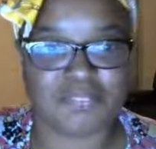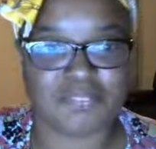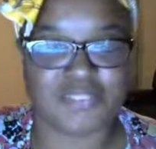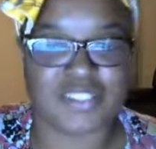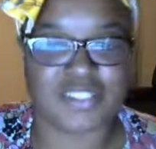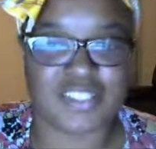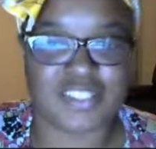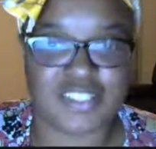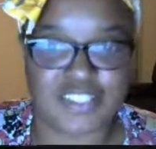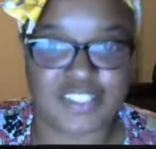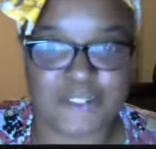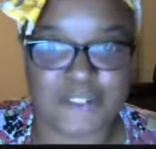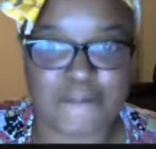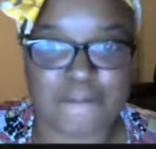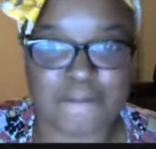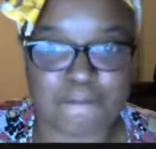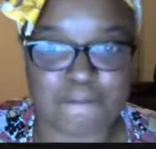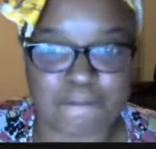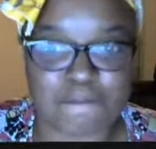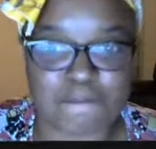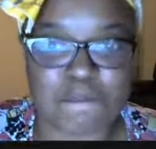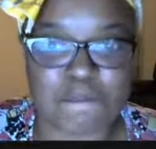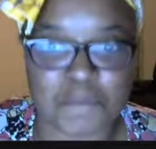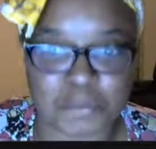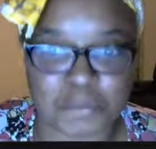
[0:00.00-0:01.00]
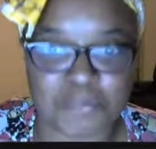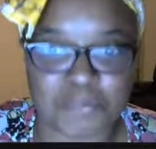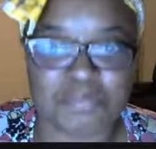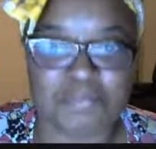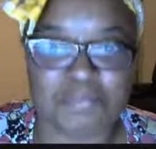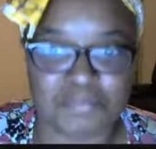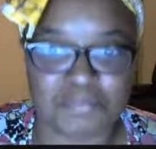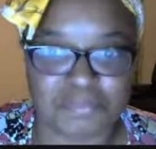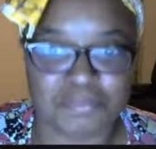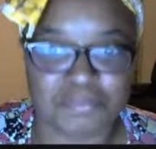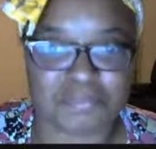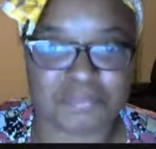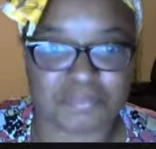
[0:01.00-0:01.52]
Yep, that's
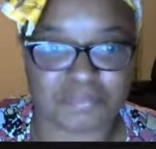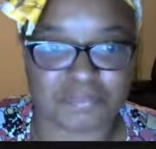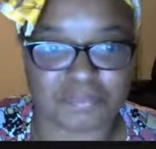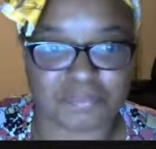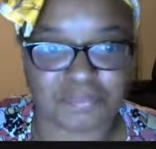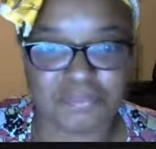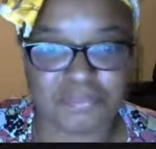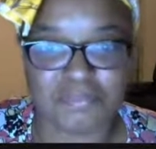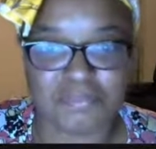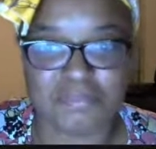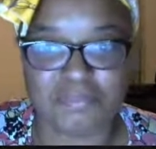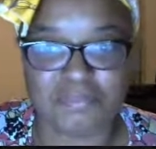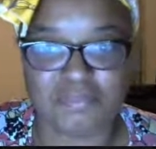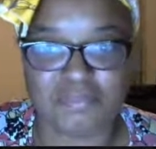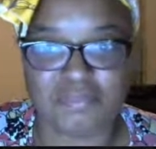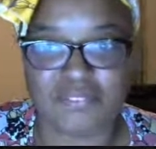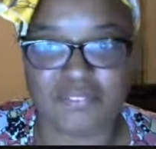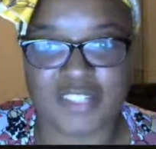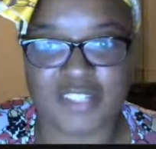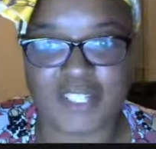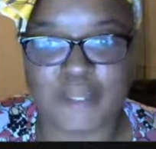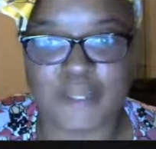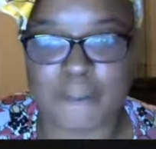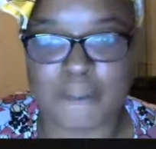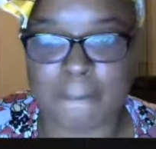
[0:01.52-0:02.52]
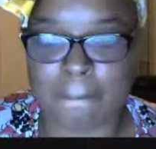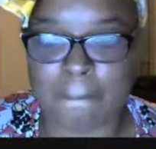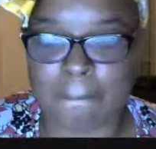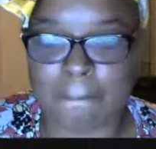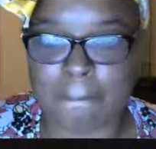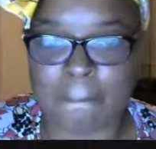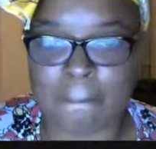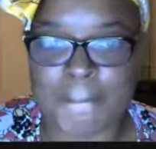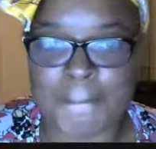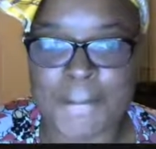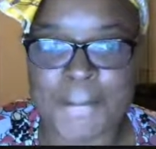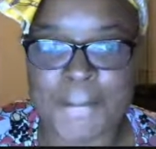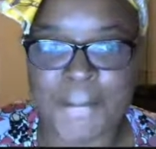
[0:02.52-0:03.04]
good.
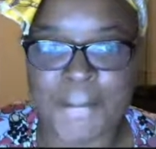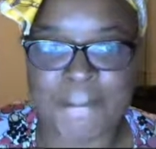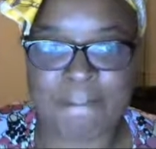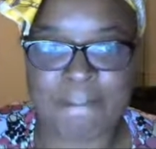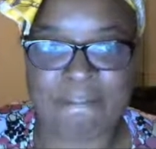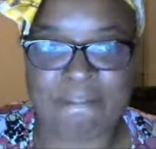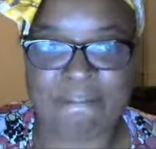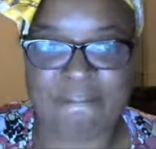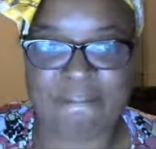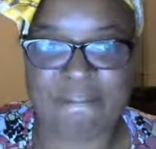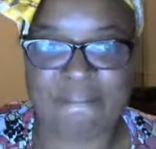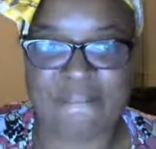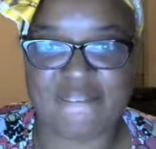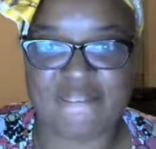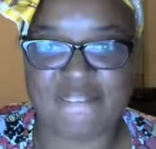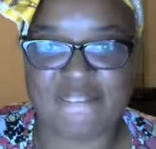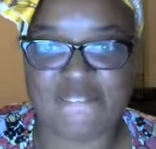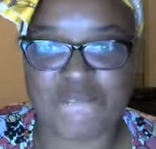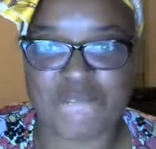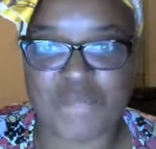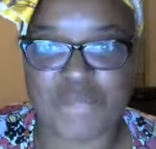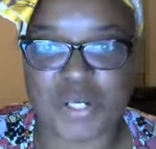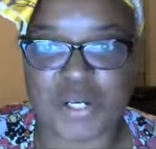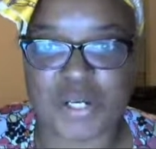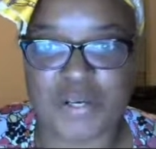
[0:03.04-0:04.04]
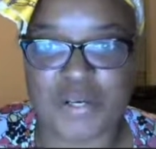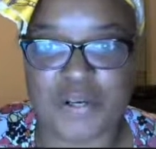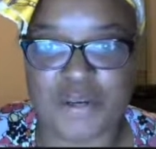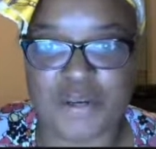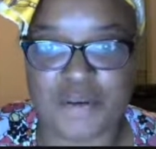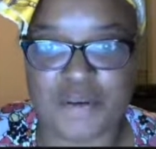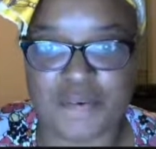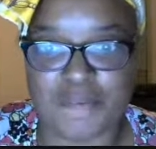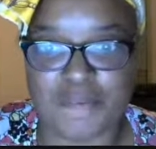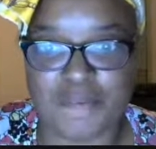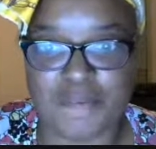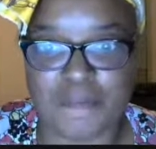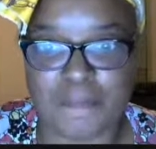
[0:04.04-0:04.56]
That
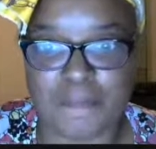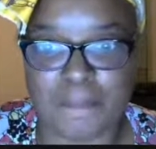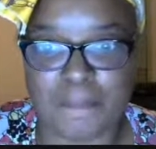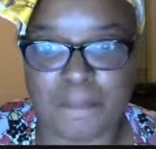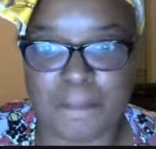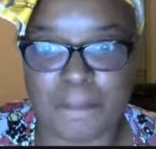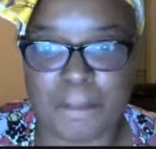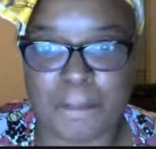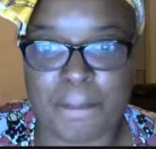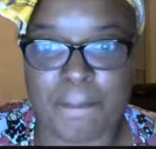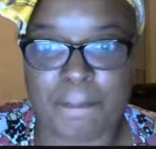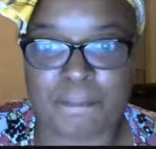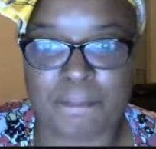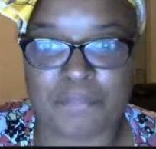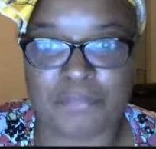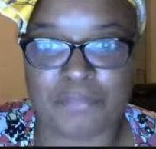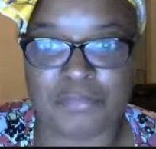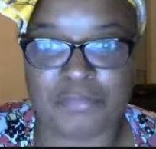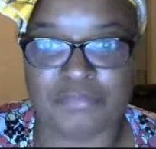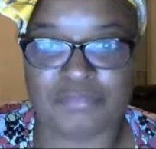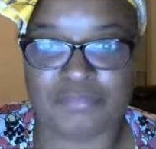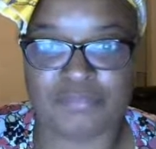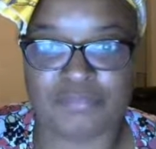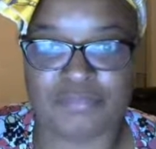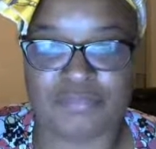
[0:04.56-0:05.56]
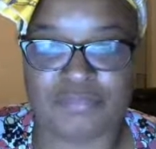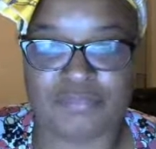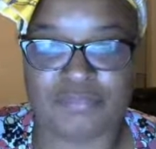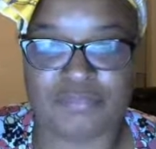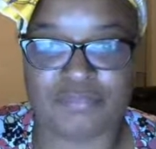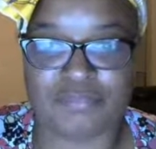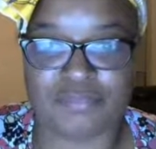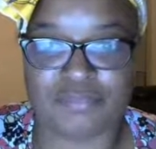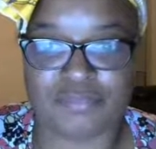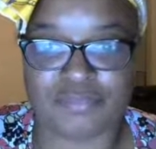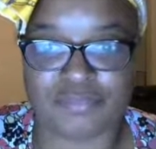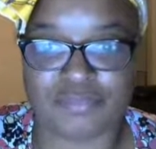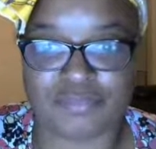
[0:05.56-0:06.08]
Twitter summit is November the
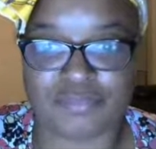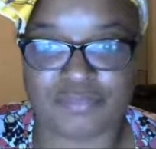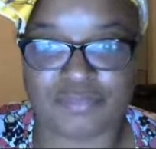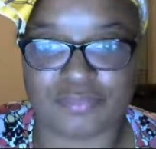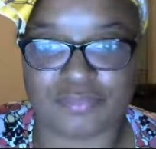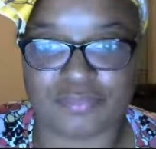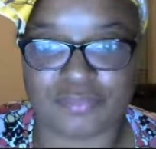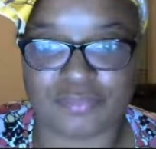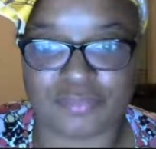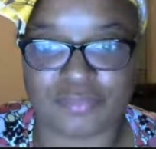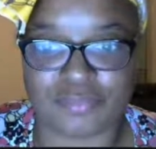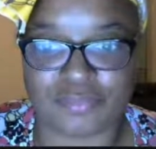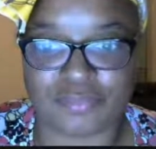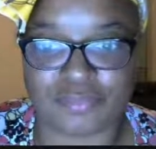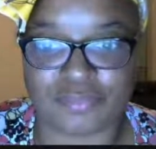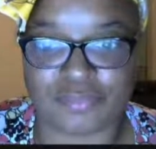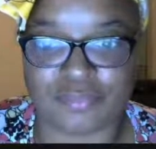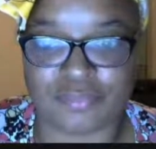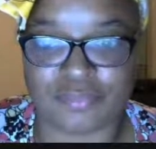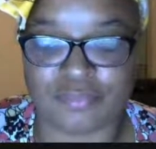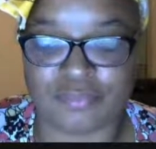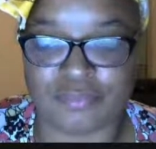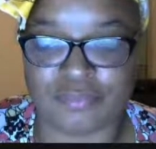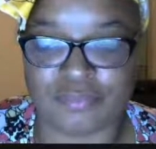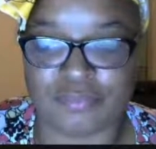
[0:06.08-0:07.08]
1st through the 5th, right?